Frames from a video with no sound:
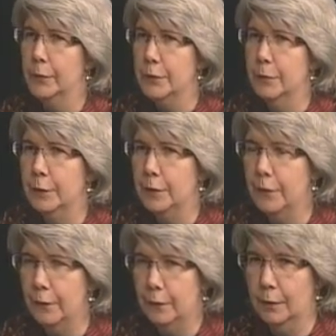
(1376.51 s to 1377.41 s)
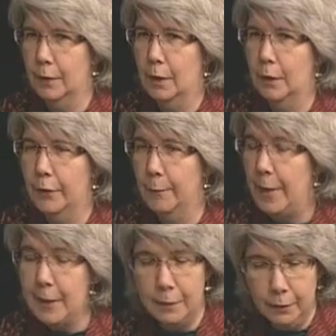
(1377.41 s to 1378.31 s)
So it doesn't, the
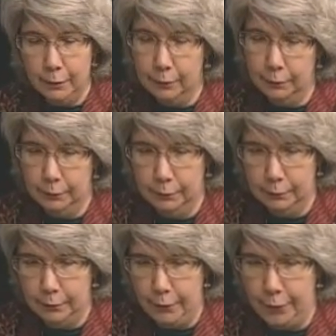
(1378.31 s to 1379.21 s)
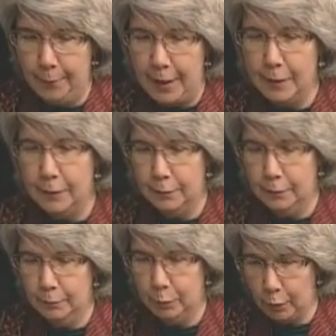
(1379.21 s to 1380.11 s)

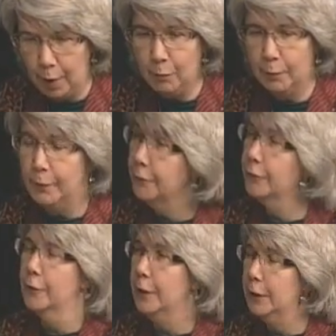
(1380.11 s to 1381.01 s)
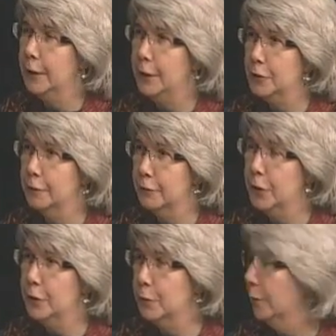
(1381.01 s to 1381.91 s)
main problem that started in Agent of
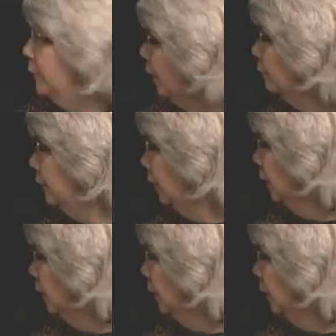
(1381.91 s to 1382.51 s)
Change was solved in